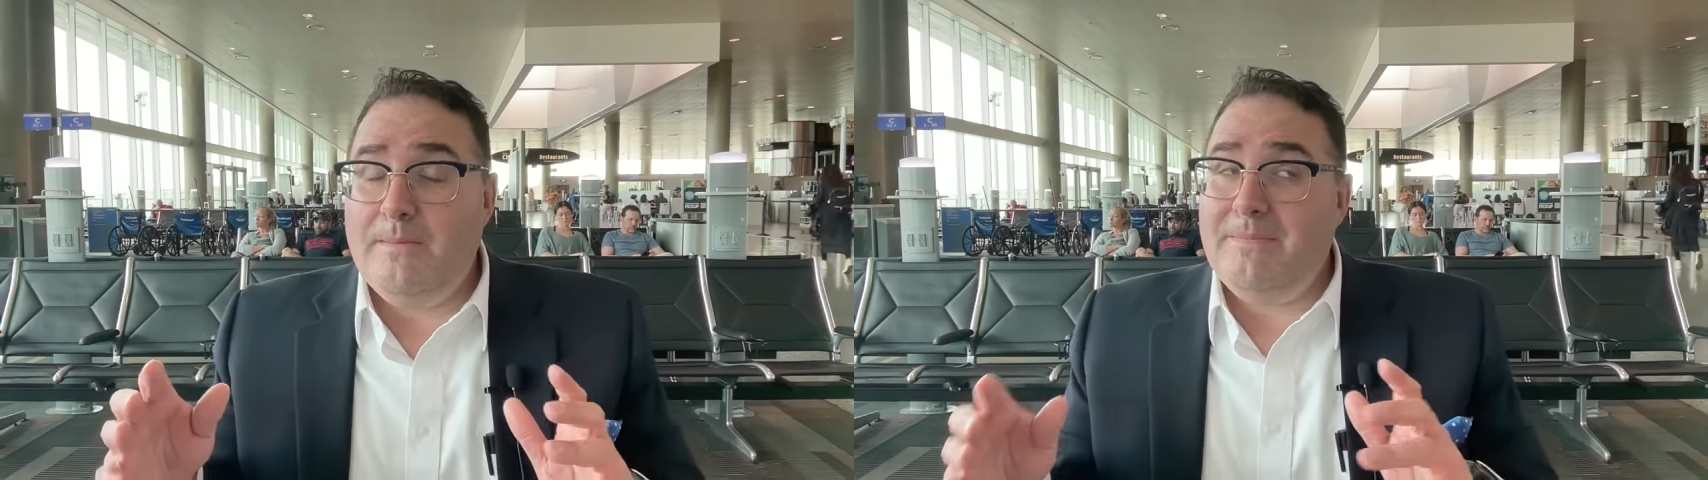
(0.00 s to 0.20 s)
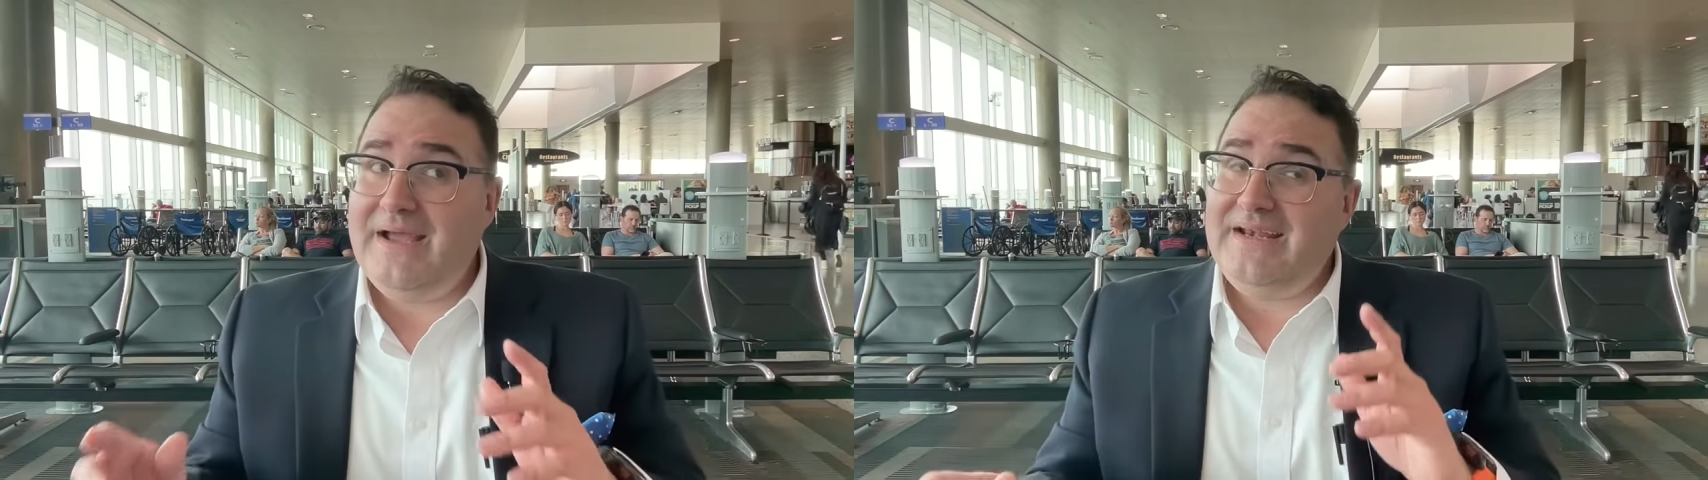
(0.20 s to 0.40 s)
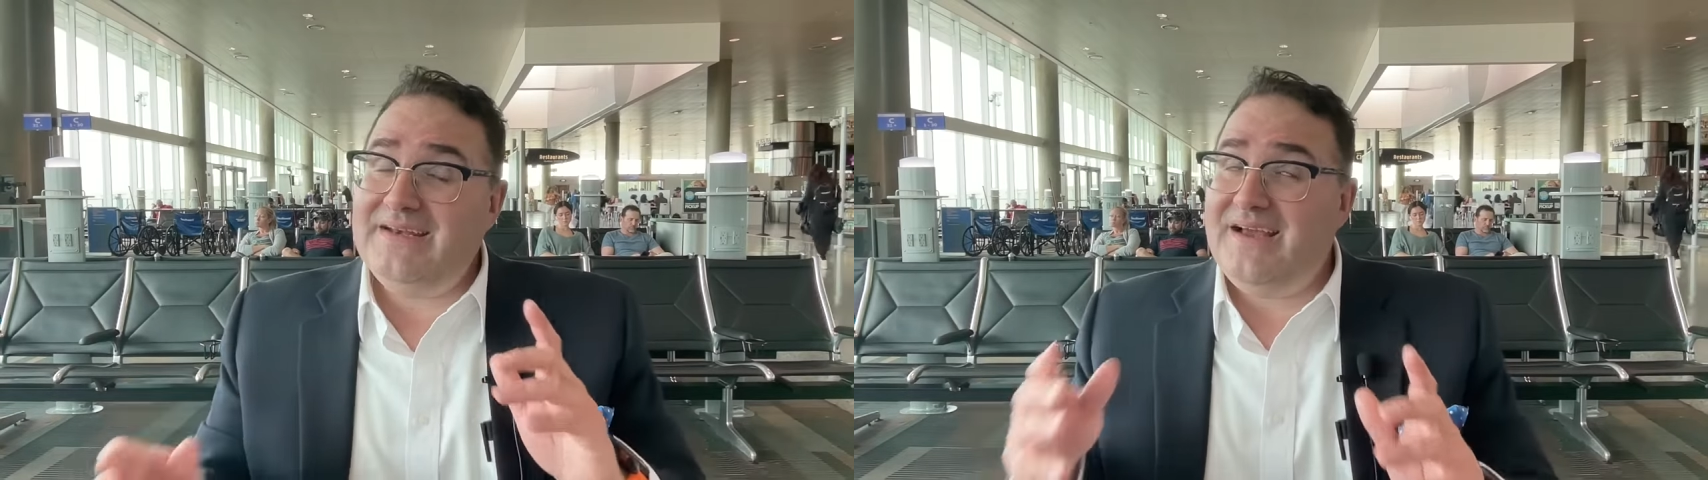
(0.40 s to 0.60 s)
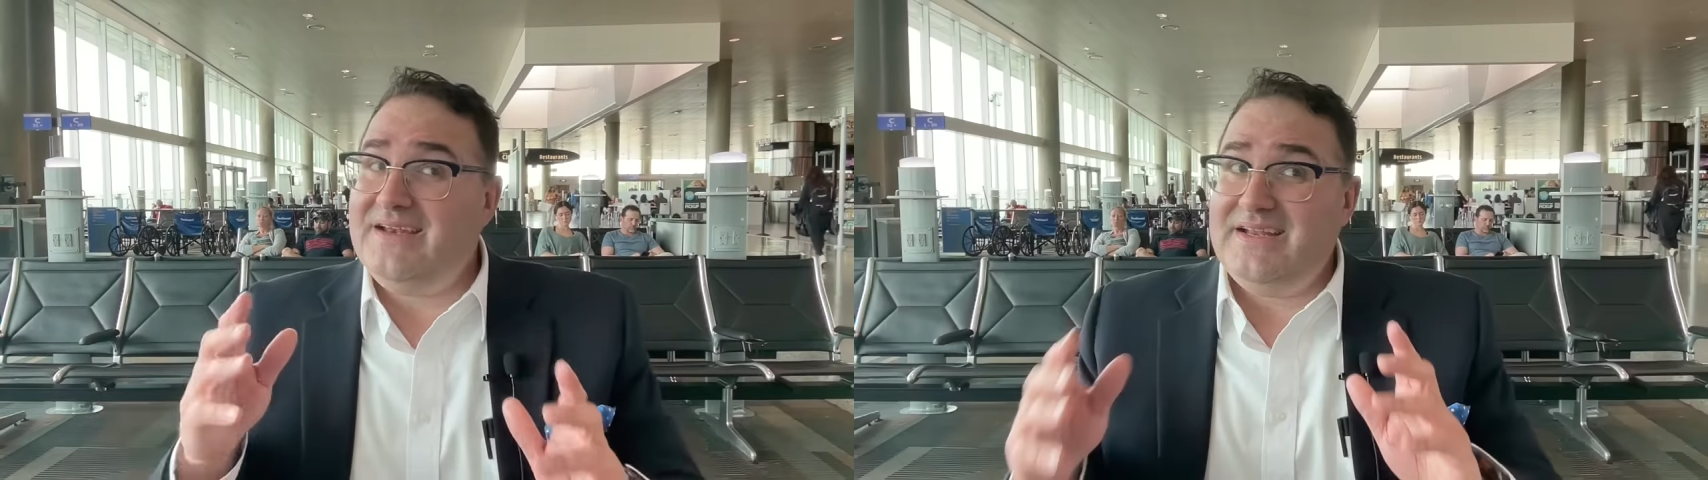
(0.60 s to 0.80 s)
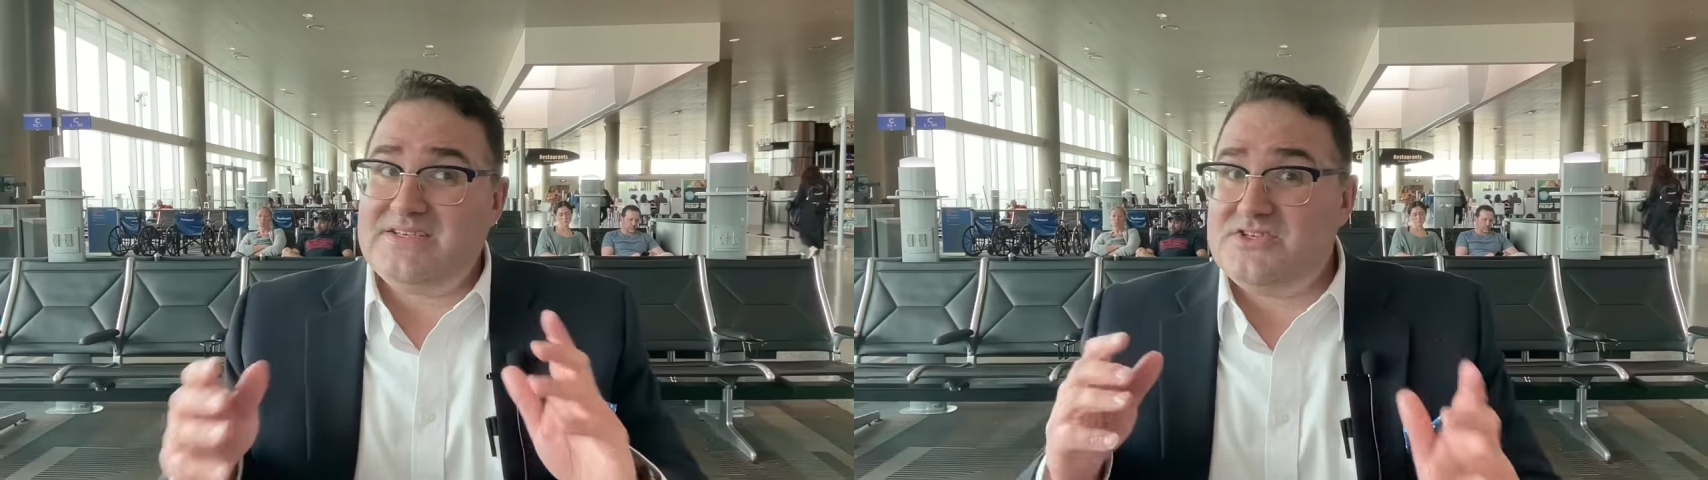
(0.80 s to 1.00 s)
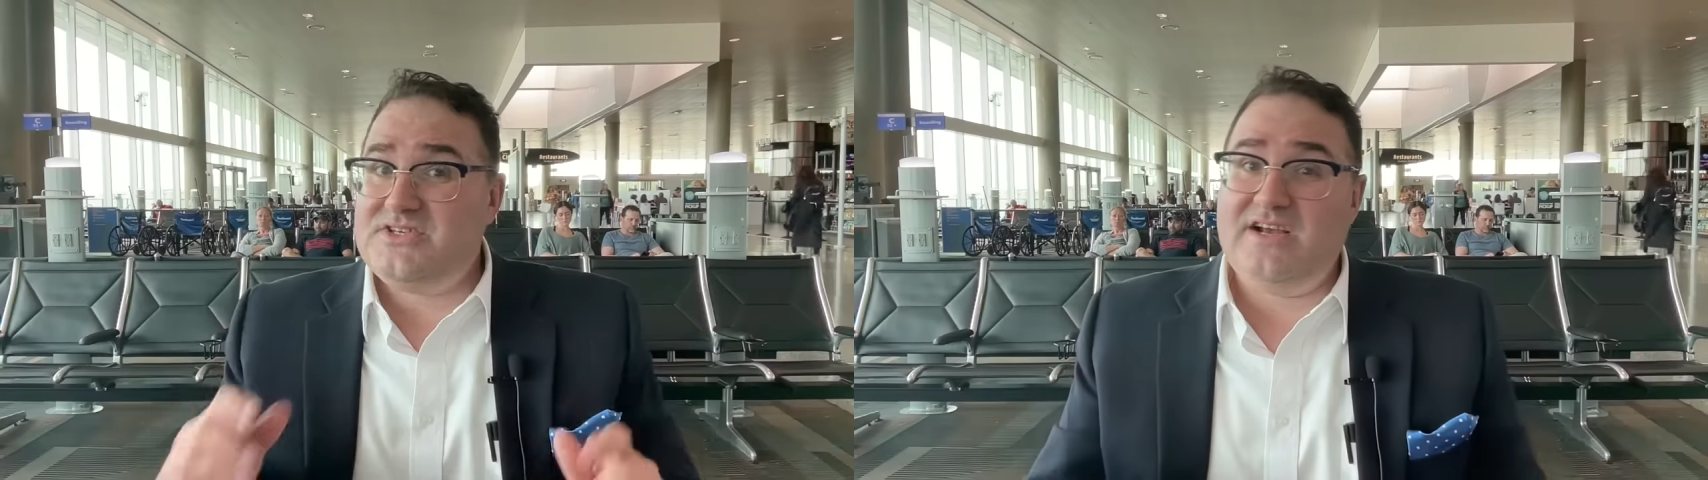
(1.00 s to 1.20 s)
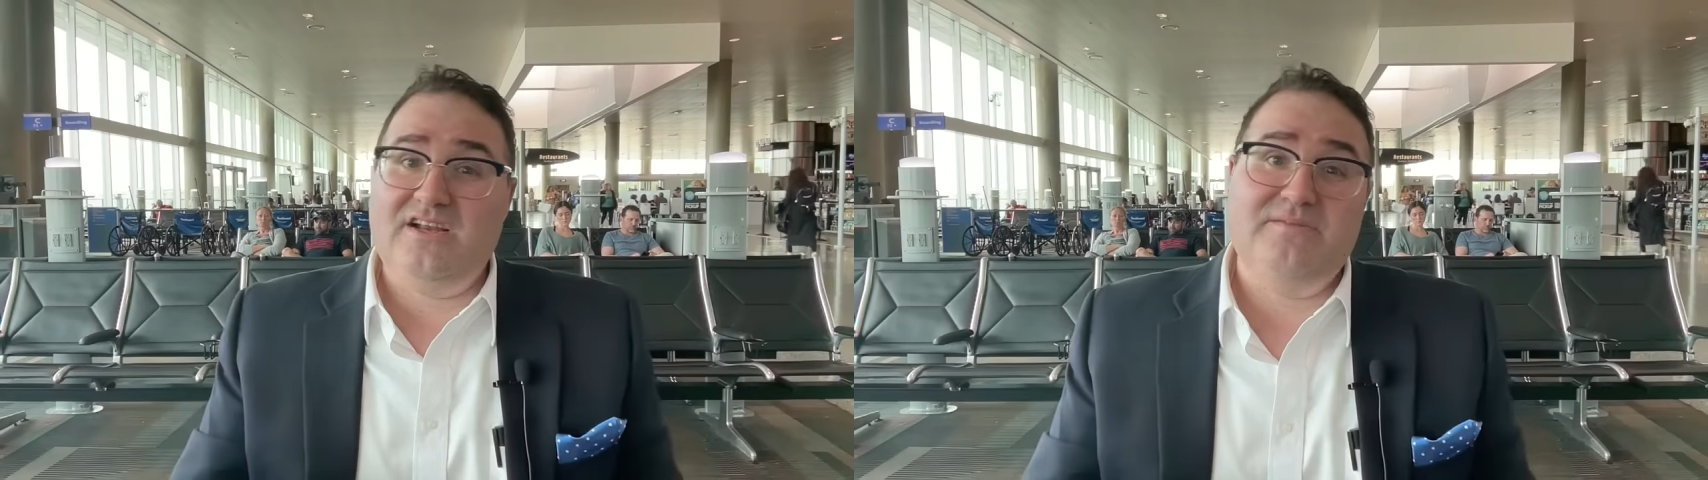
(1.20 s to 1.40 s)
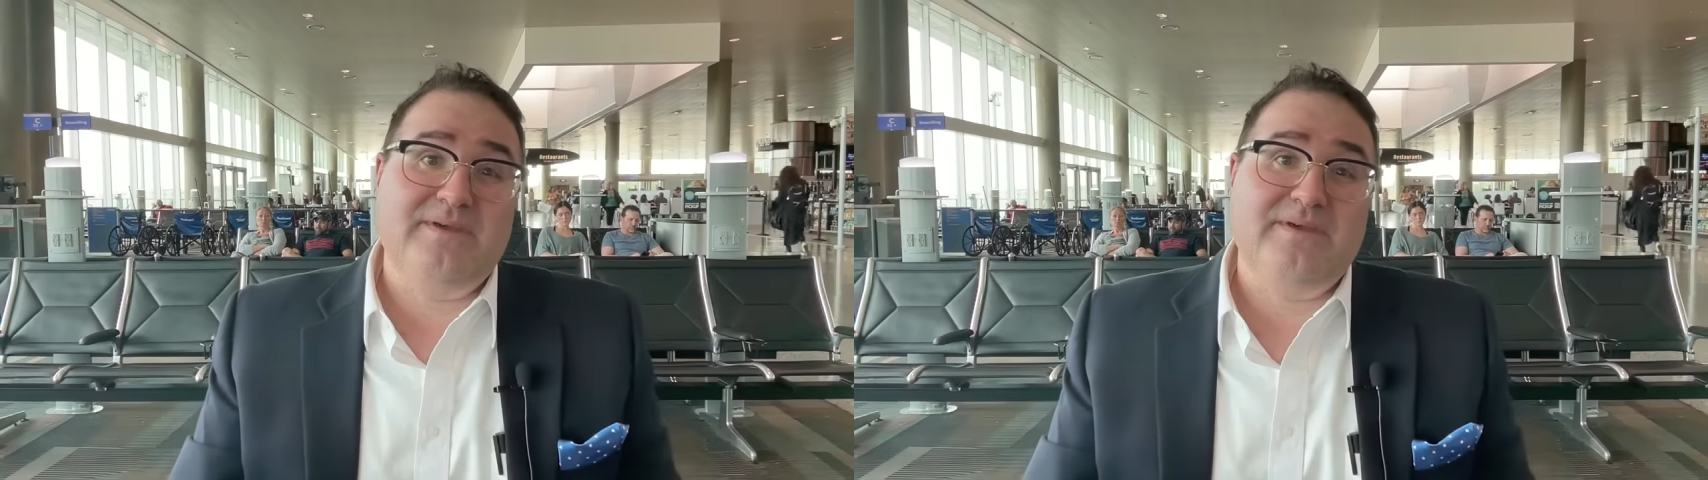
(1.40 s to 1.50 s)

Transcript: might not necessarily